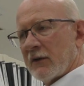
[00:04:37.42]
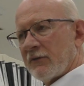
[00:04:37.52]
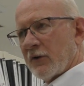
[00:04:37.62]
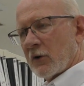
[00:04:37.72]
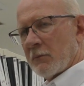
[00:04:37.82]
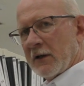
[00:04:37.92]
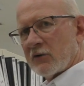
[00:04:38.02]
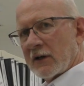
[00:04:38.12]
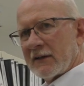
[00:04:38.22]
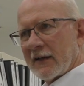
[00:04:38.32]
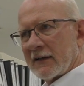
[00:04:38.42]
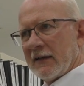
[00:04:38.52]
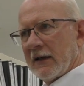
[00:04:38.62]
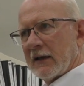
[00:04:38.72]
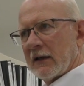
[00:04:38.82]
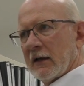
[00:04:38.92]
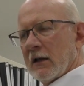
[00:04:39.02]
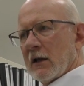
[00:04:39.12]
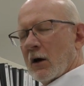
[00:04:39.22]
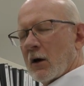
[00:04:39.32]
a photometric technique
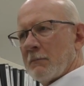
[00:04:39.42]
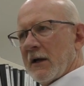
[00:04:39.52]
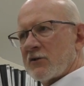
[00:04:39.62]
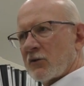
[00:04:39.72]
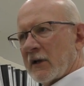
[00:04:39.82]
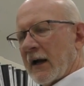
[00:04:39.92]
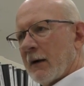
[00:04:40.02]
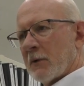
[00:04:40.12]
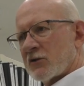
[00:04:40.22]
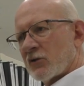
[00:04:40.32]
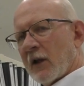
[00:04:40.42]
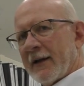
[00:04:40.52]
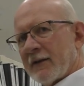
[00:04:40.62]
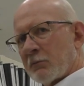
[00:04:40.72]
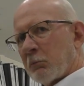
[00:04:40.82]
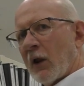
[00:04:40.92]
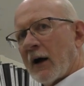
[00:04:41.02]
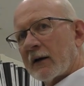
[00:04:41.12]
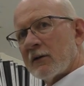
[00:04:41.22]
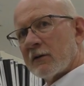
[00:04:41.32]
are measuring how much light is
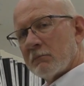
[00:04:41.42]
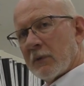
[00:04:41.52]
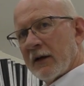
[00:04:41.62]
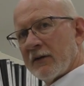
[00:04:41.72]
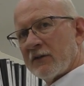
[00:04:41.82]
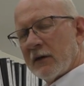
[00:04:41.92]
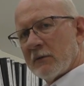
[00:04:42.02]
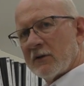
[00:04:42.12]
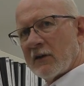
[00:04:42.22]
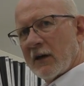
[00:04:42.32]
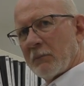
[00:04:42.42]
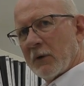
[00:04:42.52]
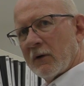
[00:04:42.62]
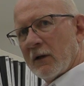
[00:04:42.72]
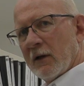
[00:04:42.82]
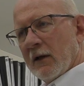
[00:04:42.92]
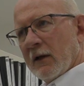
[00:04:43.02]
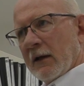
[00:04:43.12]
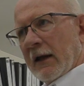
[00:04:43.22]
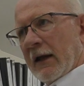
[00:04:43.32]
blocked by the semen sample.
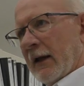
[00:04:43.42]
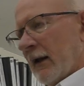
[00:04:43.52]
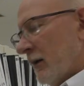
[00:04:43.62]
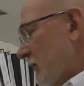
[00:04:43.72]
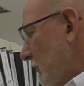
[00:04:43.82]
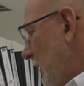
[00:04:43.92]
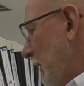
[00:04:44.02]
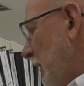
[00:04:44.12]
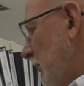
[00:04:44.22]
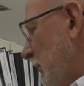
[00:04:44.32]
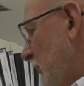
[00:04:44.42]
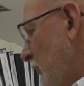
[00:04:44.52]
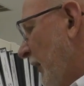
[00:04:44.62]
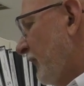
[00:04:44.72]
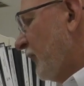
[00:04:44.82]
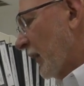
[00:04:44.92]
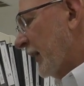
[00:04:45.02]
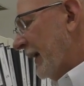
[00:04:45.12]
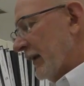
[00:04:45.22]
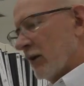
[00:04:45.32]
And you therefore
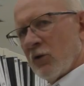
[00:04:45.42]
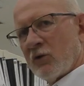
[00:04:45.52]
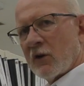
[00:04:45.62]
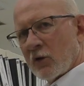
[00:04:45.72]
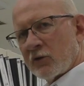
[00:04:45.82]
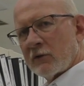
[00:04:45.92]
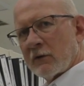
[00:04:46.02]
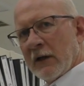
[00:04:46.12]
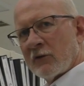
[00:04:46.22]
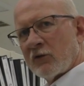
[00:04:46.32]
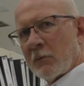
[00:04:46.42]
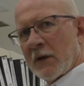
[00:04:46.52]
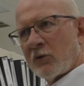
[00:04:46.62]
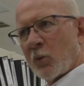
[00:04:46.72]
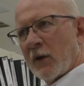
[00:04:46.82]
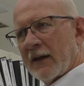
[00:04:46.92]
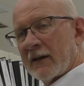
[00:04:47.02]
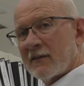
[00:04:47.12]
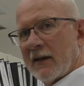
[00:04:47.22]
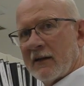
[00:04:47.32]
can't use those instruments with
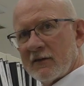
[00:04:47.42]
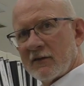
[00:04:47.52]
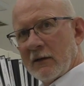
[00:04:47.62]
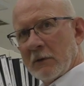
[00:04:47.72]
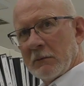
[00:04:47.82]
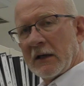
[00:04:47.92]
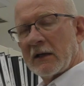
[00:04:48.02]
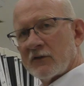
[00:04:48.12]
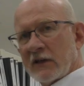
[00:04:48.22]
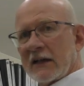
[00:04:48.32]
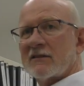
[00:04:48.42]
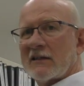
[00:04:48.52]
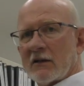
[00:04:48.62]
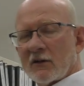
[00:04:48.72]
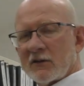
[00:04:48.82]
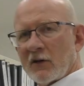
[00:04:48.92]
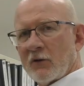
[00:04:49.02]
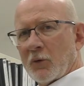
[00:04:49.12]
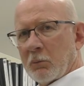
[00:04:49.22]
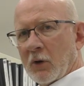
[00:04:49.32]
extended semen because the extender
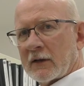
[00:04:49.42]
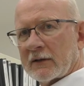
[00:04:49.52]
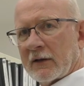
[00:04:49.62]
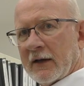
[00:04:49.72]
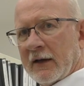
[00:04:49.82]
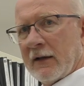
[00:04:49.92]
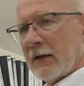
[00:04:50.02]
itself will block the light.